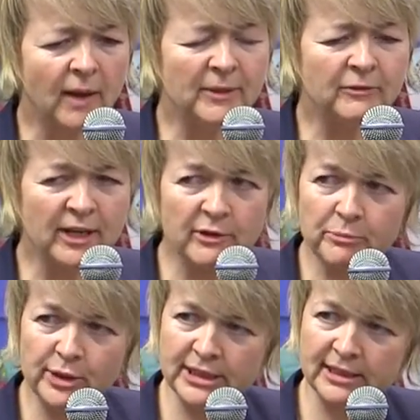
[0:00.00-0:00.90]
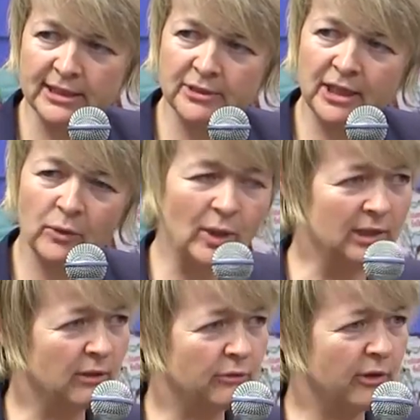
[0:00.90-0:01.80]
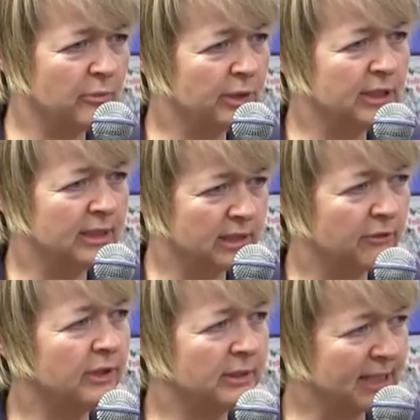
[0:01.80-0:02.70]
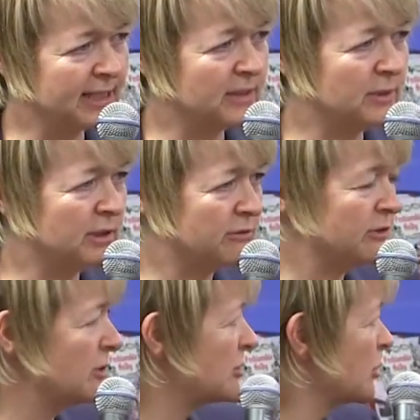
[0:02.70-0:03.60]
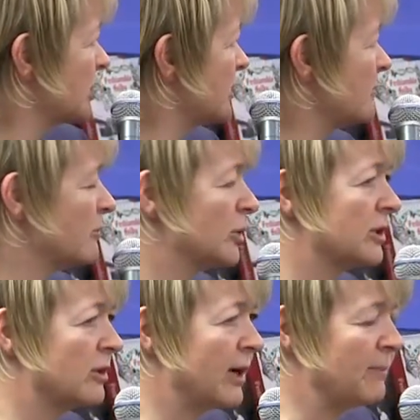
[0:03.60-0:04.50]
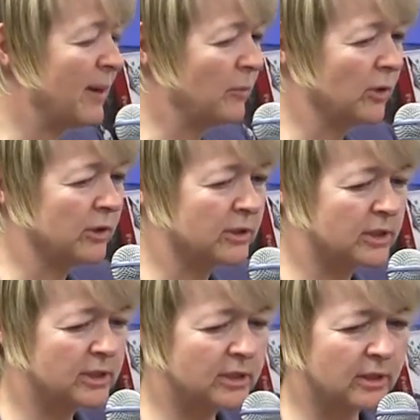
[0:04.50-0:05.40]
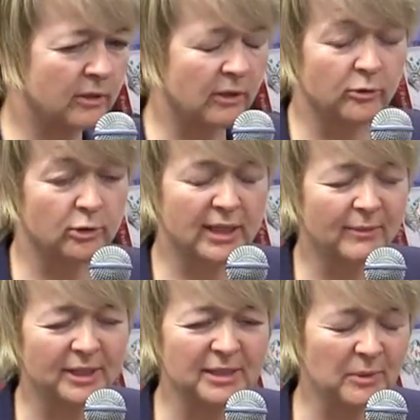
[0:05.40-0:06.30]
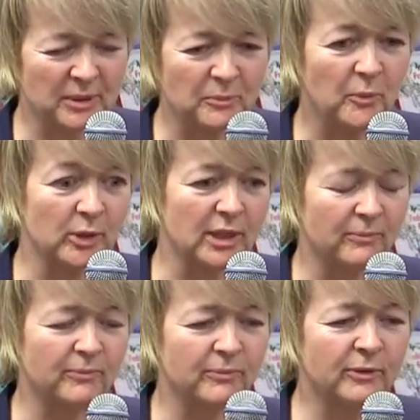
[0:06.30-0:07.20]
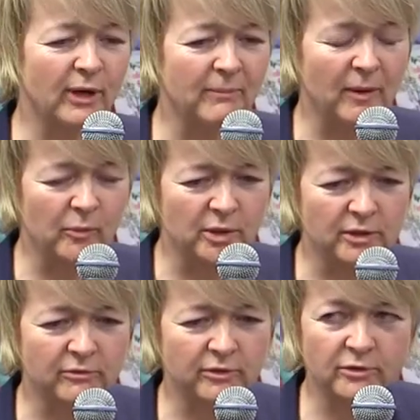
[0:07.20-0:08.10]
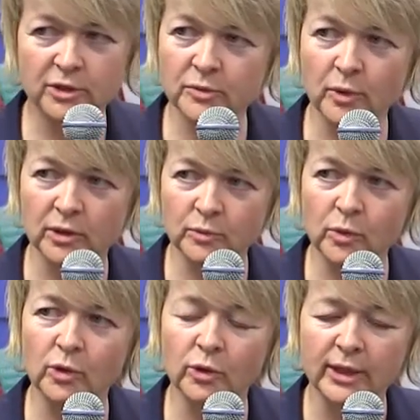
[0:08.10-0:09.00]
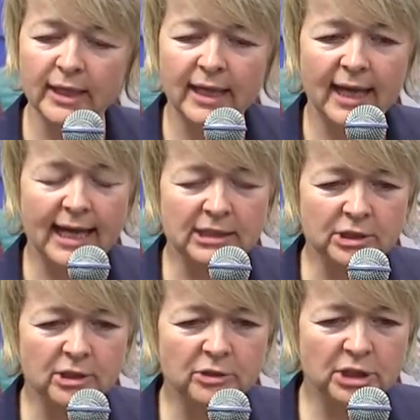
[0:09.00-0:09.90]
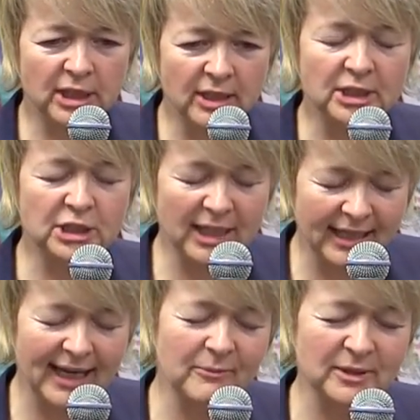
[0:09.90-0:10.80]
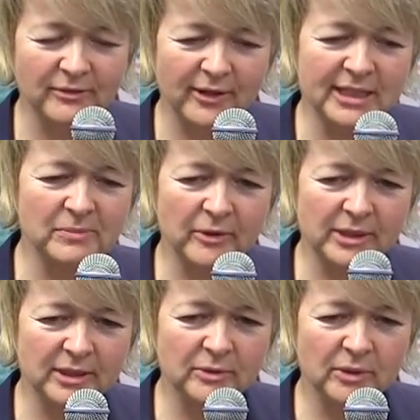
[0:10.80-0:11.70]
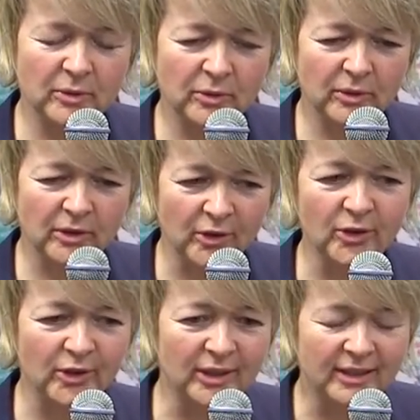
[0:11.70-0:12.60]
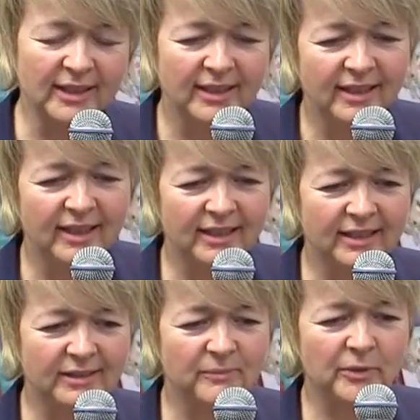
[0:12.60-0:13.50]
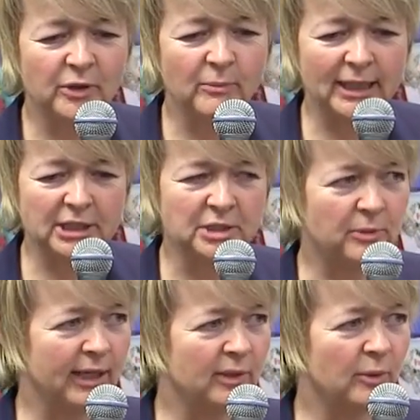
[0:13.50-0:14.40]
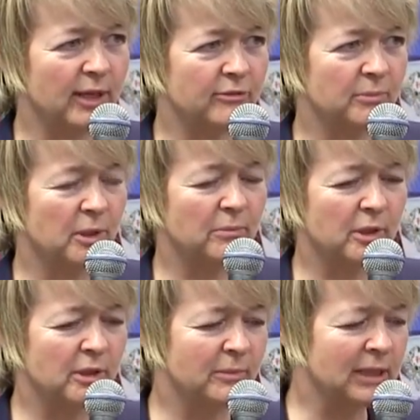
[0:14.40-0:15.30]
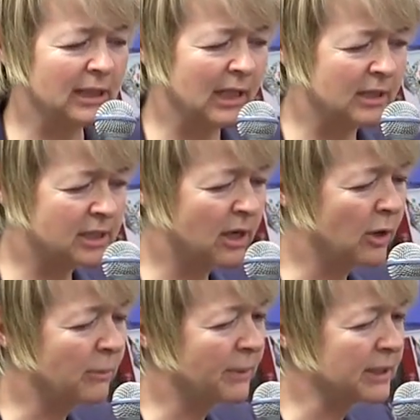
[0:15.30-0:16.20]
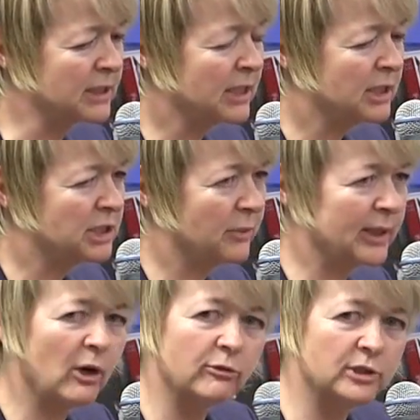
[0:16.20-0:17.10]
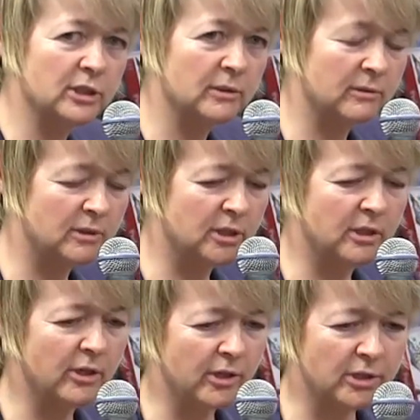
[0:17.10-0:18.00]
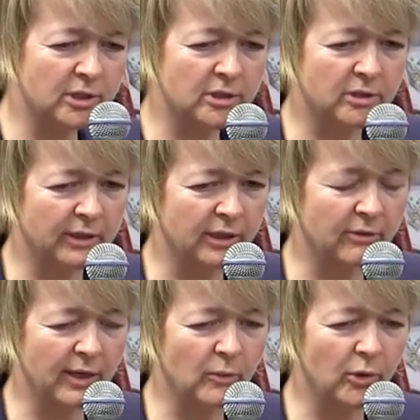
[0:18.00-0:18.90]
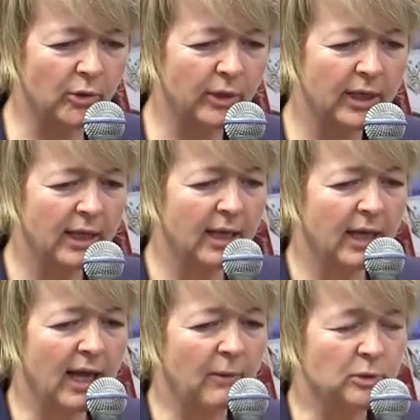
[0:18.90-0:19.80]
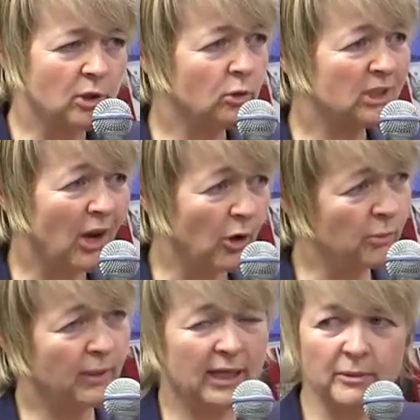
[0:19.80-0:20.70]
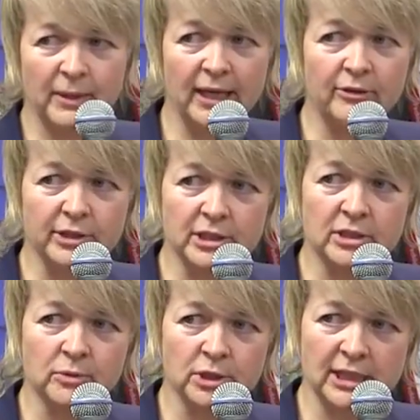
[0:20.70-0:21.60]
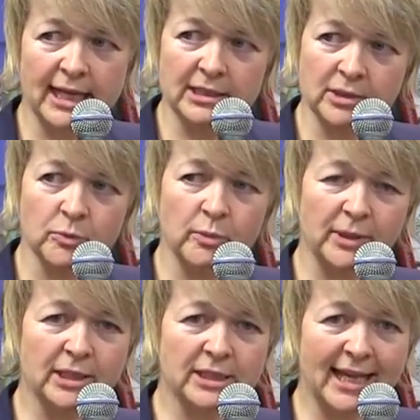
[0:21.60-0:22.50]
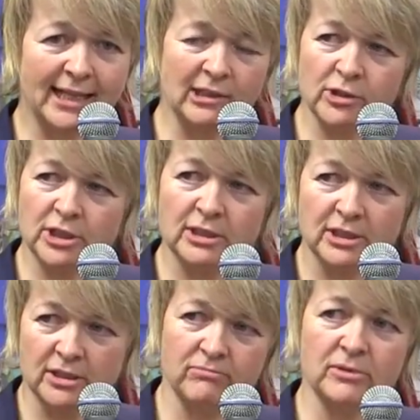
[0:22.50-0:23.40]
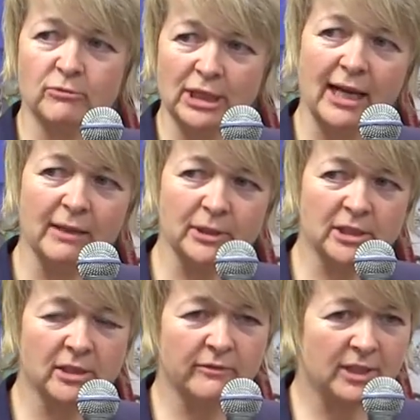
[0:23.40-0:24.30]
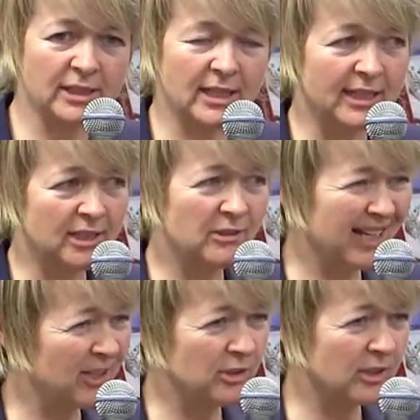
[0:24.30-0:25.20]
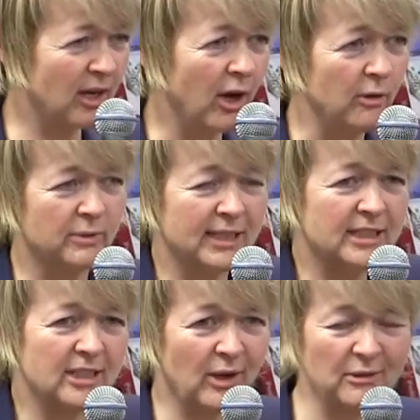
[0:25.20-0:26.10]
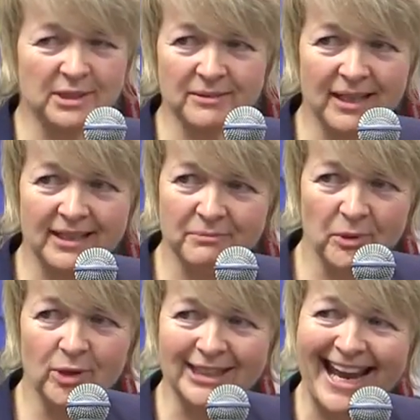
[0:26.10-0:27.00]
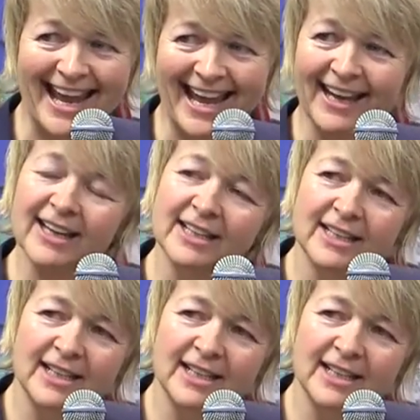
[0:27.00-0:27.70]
I mean, Vera Brittain. I don't know how well known Vera Brittain is over here. Testament of Youth, one of the one of the great memoirs of all time, actually, but but one of the great memoirs of the First World War. And you know, she she again was a very spirited girl um, who managed to break away from her, her middle class home, but she went off to to nurse during the Great War, and was called home by her parents towards the end of the war because they had lost reliable servants, and you know they couldn't cope. They didn't know how to kind of boil an egg.